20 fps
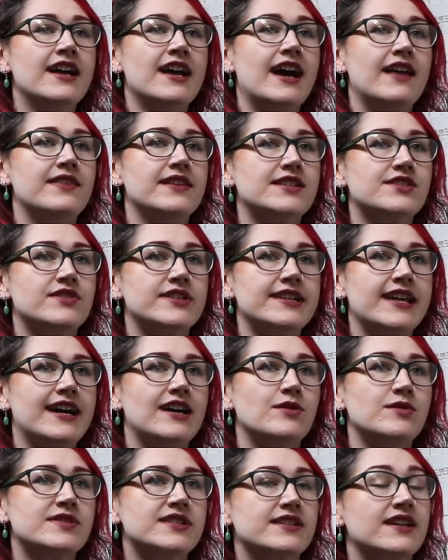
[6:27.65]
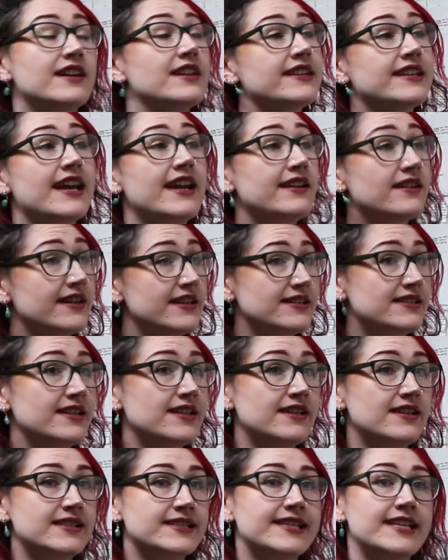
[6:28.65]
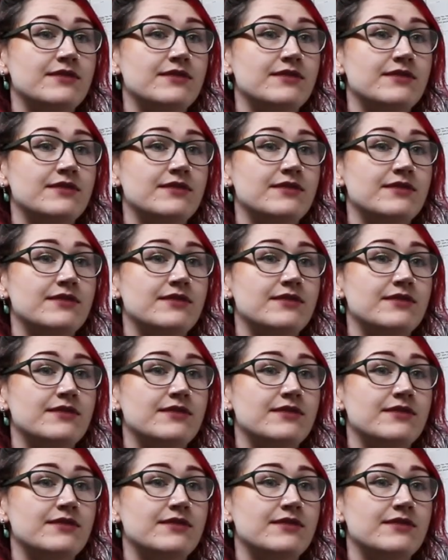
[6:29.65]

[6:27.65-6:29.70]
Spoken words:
And this really helps to kind of gain ideas,